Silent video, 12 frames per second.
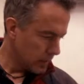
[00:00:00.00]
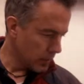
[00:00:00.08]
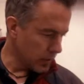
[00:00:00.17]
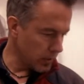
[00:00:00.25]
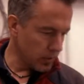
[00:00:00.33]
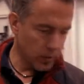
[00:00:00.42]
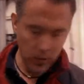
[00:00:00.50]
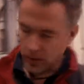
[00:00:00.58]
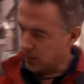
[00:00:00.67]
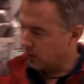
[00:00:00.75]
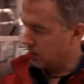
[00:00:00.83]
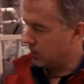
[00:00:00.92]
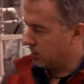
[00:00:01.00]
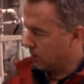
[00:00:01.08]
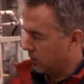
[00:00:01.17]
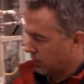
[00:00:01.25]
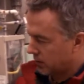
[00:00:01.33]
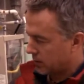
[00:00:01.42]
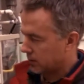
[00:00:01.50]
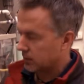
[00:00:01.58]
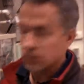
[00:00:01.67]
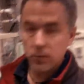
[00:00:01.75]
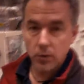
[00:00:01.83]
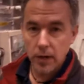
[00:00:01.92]
We're going to look
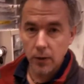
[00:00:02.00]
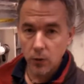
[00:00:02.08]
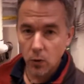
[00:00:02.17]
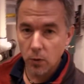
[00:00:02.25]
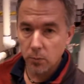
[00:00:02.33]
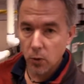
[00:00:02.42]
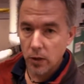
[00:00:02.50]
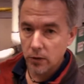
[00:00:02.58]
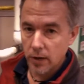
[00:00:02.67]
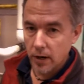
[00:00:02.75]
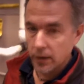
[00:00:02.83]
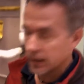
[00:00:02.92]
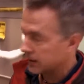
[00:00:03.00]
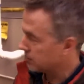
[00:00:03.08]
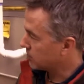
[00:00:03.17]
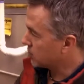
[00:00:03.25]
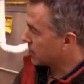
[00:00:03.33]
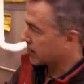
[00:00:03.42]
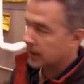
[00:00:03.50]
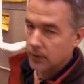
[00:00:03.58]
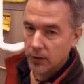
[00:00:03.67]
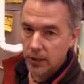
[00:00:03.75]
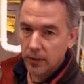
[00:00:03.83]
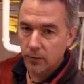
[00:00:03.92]
around the whole boiler area, check
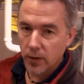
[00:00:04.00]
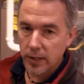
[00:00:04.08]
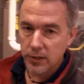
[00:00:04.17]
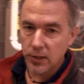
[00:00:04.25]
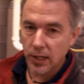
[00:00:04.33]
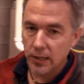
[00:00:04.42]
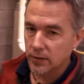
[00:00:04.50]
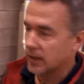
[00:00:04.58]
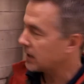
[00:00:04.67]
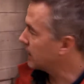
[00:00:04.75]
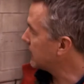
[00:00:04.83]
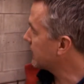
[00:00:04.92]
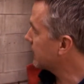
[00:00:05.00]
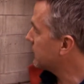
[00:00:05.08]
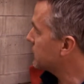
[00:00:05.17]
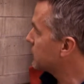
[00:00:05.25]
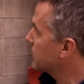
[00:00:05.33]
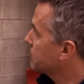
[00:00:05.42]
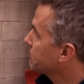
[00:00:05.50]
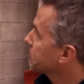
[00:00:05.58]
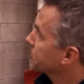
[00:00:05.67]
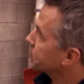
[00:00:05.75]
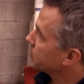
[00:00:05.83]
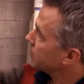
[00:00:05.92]
everything for any signs of any leakage,
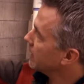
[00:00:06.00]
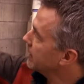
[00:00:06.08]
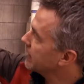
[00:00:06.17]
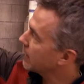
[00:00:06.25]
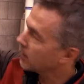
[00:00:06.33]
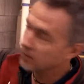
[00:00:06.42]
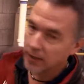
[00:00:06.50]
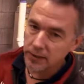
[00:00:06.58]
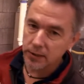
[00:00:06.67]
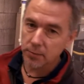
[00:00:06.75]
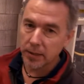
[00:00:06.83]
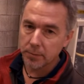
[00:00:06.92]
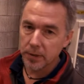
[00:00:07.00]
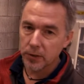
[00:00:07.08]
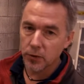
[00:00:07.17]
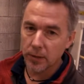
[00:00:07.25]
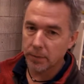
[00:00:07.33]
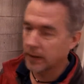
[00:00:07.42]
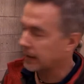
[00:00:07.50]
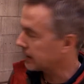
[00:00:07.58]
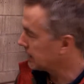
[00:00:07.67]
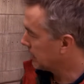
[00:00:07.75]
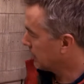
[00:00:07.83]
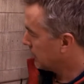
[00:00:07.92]
any air vents that might be dripping.
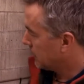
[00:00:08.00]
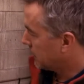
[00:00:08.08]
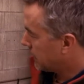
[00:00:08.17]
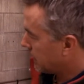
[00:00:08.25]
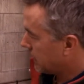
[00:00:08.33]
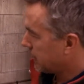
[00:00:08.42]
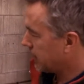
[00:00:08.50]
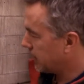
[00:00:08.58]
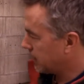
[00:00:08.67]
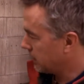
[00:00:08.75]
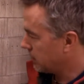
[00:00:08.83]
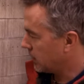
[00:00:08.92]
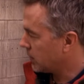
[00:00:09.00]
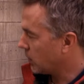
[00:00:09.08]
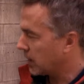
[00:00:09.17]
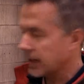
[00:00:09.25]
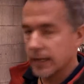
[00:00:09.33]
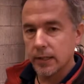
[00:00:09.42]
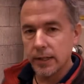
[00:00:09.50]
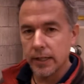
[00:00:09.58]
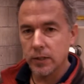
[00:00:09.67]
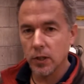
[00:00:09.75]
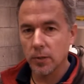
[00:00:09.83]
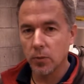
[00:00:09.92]
You don't want any
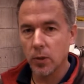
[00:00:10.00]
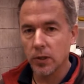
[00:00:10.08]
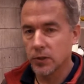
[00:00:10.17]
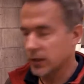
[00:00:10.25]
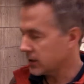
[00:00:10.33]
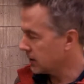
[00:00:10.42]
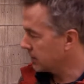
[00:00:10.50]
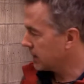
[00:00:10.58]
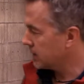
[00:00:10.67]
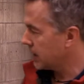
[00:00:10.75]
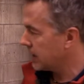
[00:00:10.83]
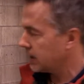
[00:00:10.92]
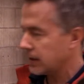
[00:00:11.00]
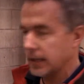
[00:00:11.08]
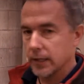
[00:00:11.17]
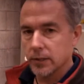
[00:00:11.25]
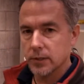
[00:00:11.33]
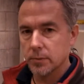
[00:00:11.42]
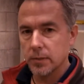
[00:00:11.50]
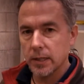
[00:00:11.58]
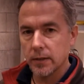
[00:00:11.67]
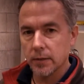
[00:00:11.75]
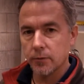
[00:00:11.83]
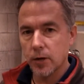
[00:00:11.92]
leaks on a boiler system, because any leaks
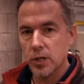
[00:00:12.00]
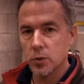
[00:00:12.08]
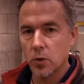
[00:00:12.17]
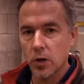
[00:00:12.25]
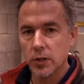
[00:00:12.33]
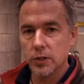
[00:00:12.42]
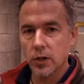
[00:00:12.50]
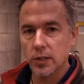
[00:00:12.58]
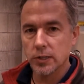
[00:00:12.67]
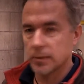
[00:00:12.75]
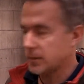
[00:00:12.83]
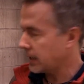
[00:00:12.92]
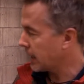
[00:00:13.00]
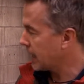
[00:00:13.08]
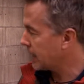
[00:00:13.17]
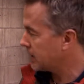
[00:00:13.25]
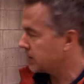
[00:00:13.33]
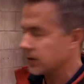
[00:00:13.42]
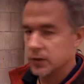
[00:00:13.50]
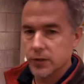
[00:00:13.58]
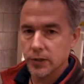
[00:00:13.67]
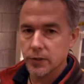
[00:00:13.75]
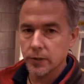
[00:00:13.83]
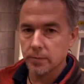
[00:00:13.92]
mean that fresh water is constantly being added to your
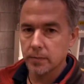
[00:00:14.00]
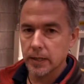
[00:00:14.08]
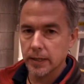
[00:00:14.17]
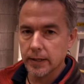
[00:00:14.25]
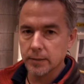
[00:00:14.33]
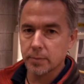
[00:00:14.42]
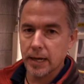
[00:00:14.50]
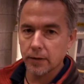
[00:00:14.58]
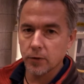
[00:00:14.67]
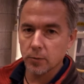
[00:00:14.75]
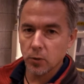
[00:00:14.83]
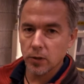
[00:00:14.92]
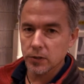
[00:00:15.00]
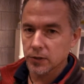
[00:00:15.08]
system, and that's bad for a boiler